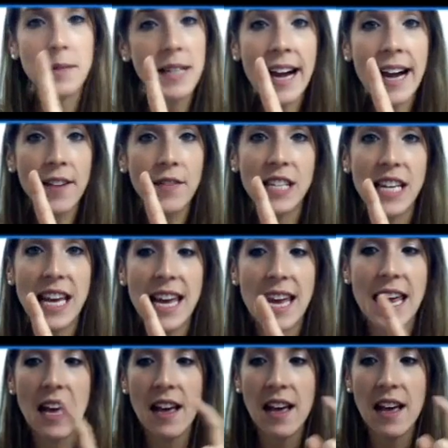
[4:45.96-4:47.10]
side of
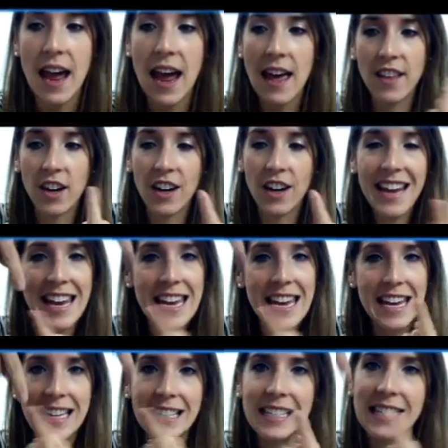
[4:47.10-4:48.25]
T, and they're
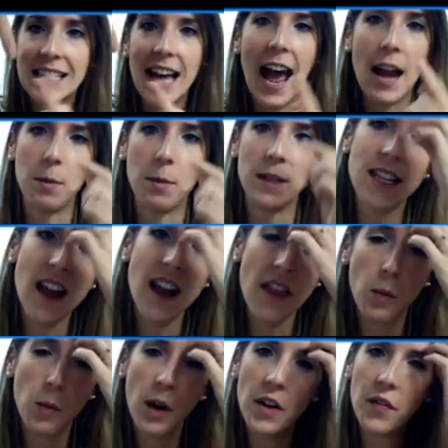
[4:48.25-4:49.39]
inside. What's
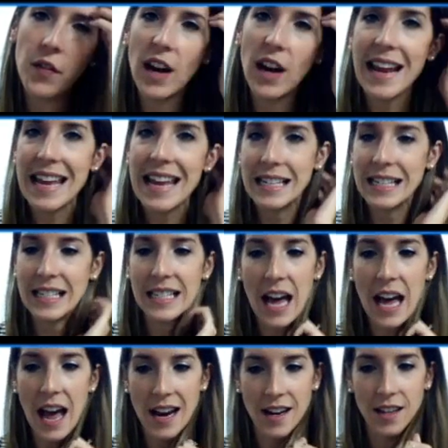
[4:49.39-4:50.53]
another word for
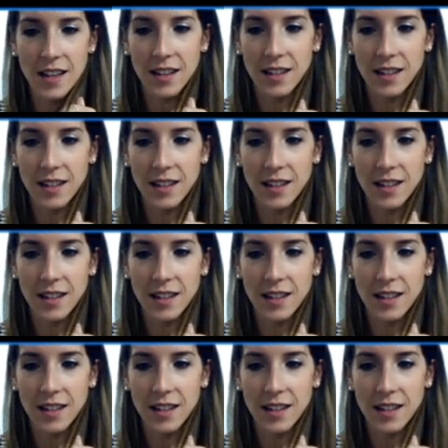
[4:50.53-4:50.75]
inside?